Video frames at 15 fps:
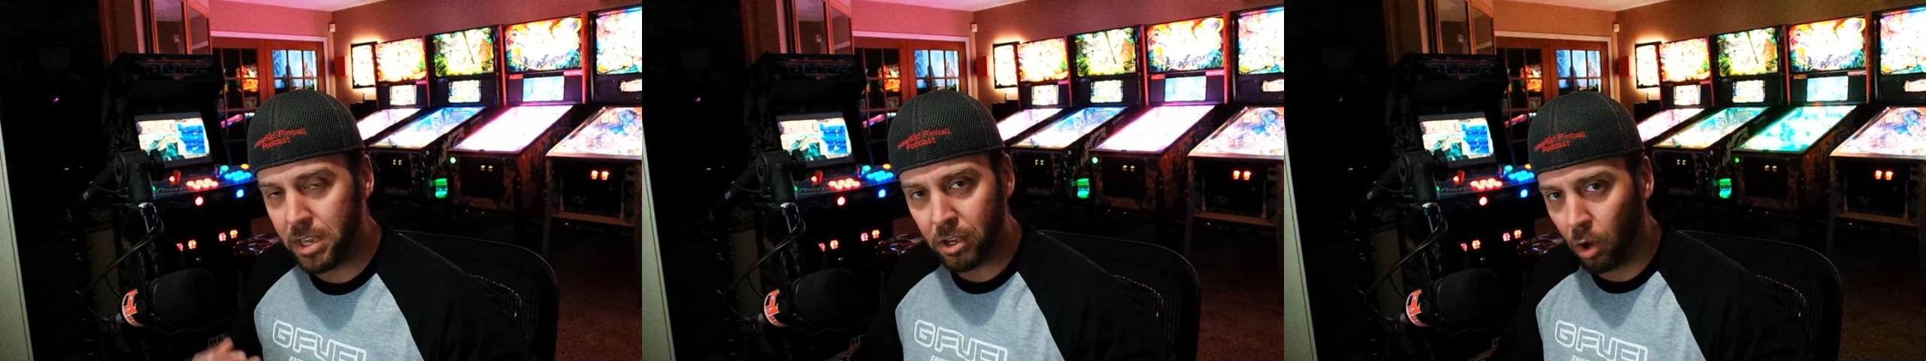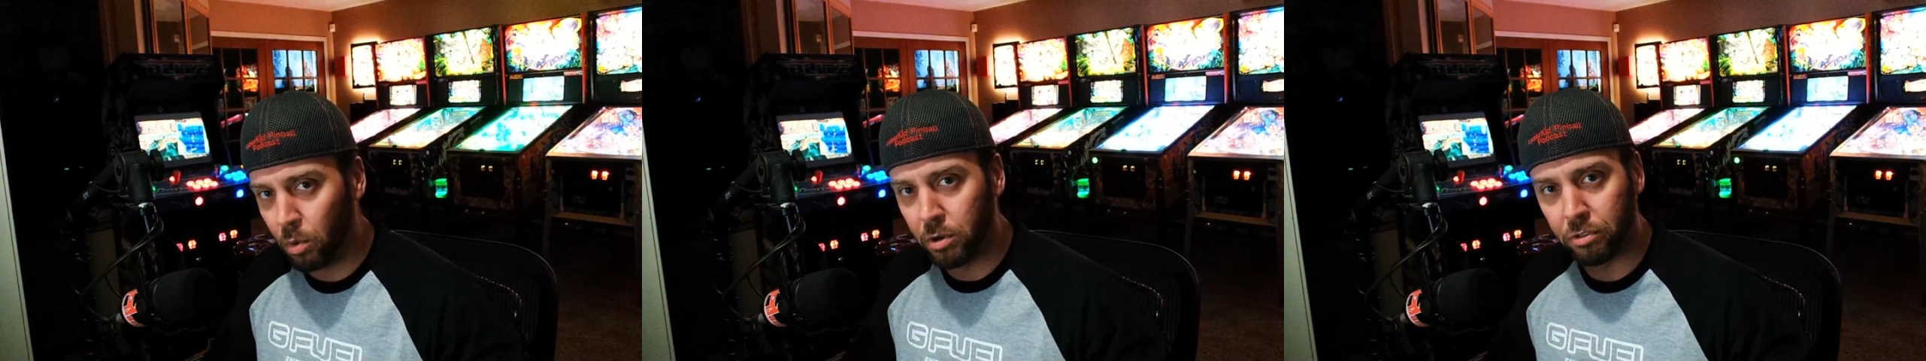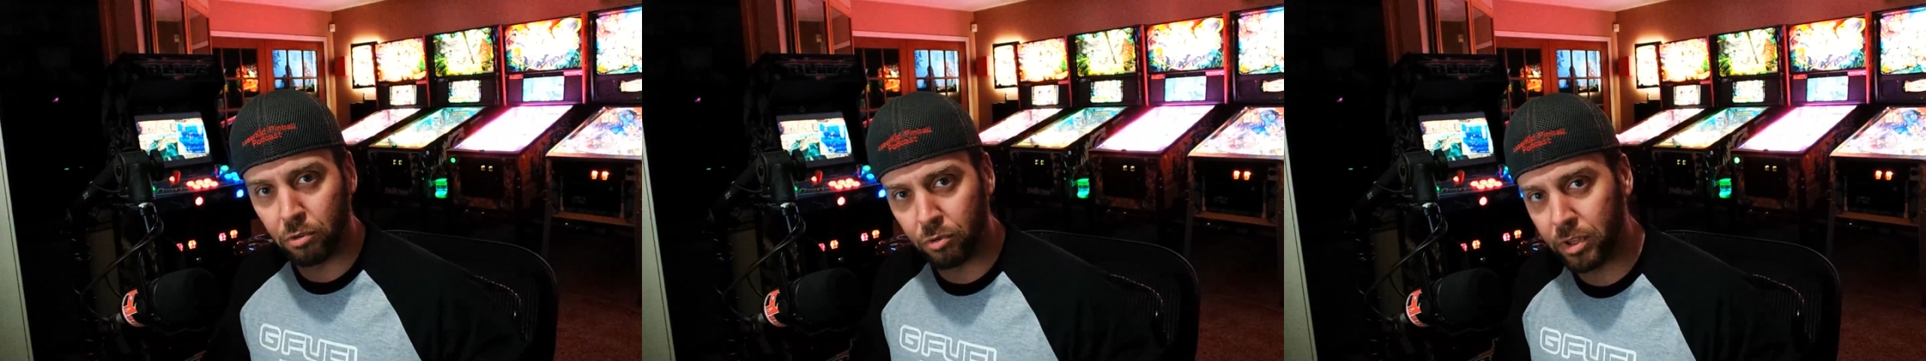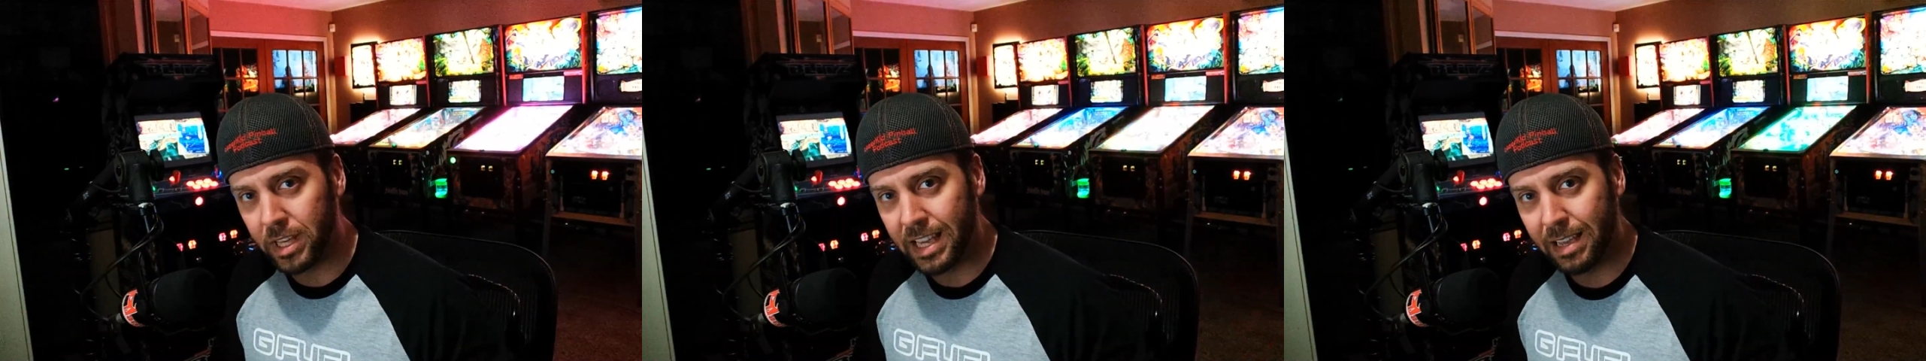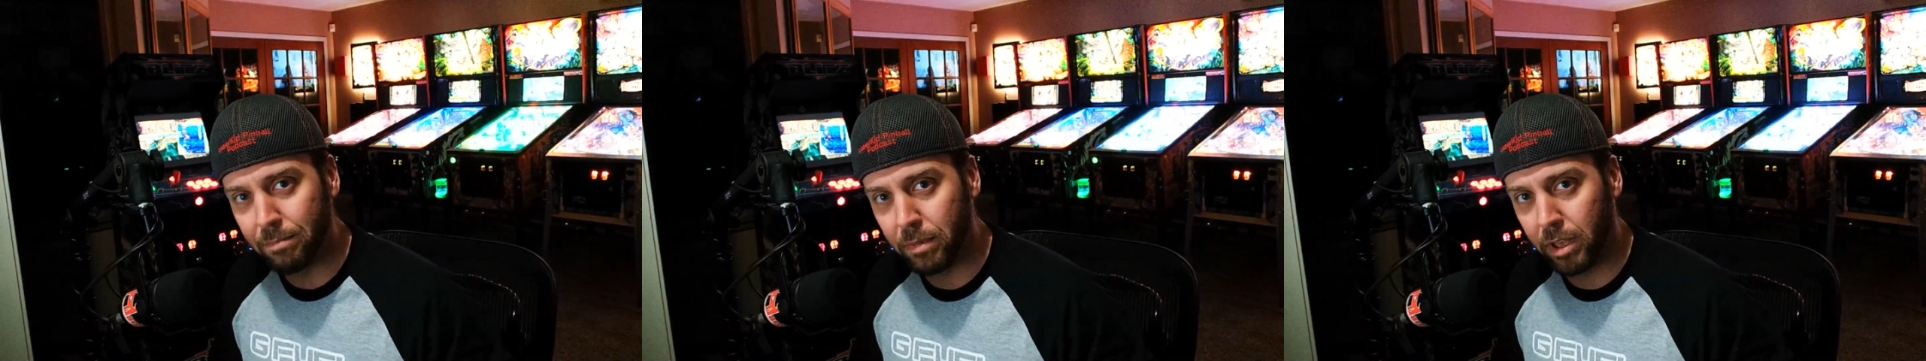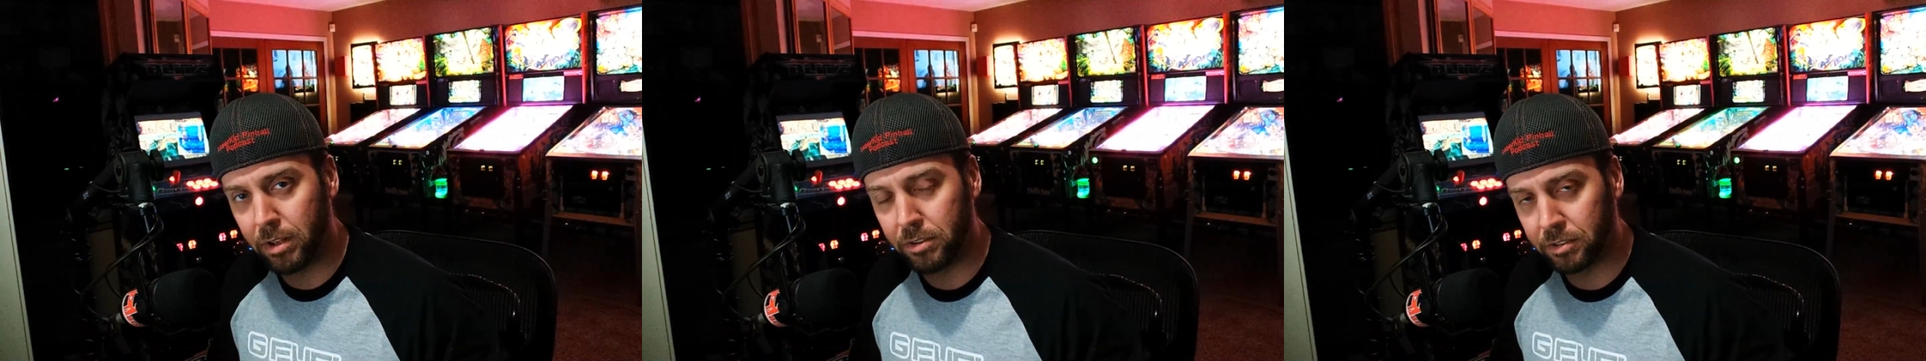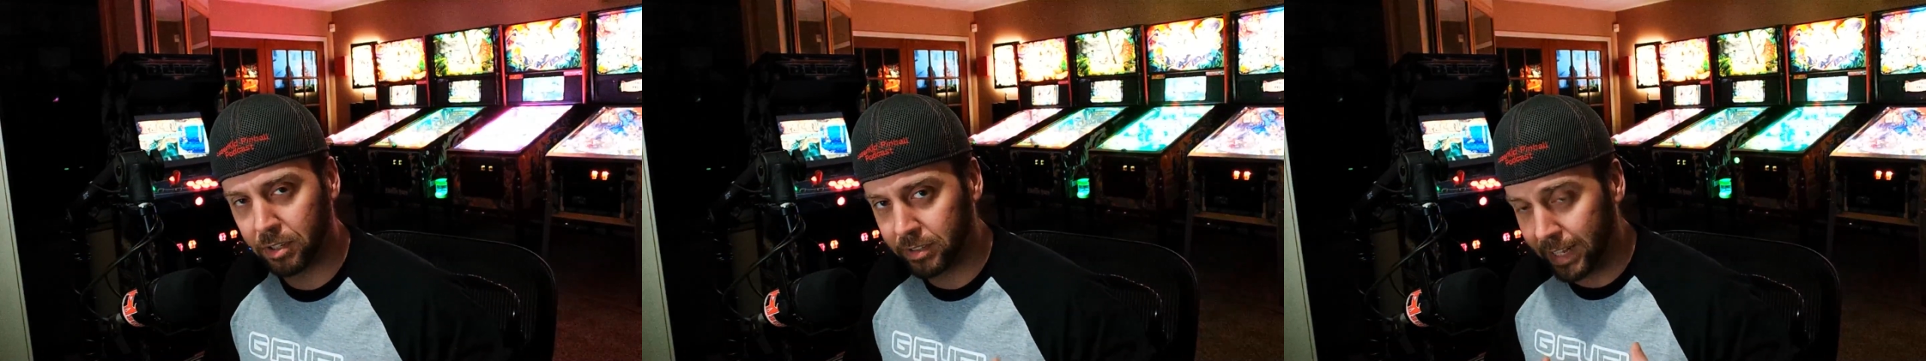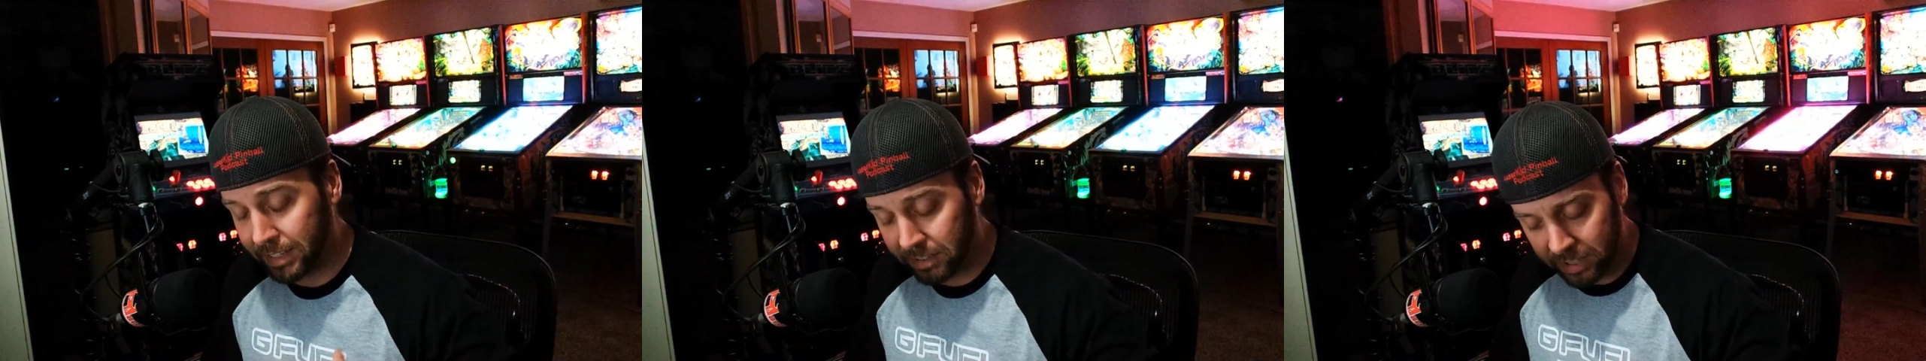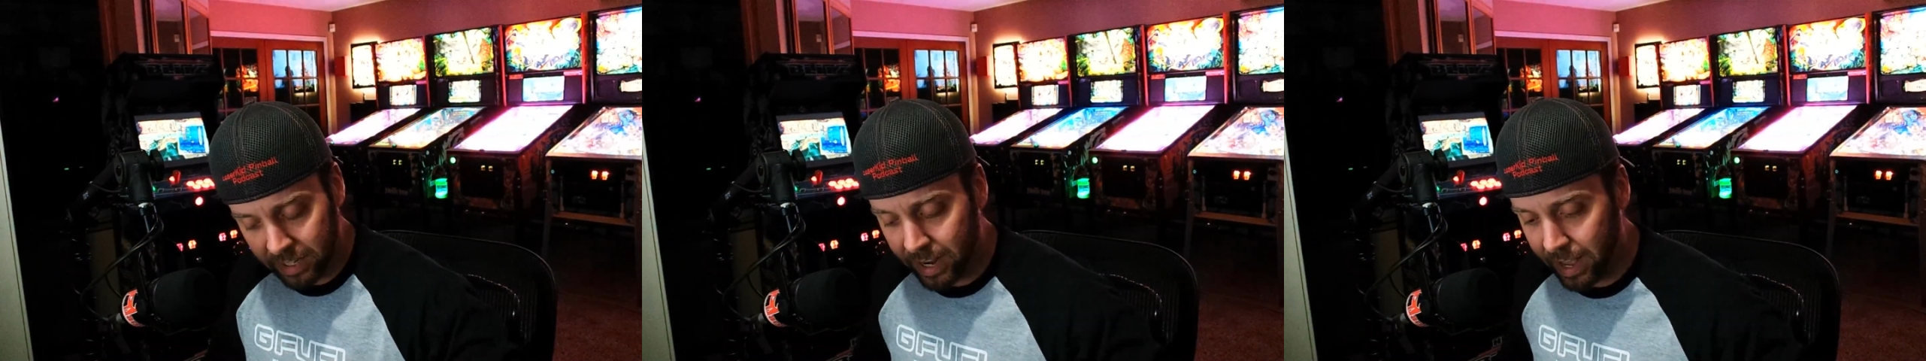going through the emails because I sent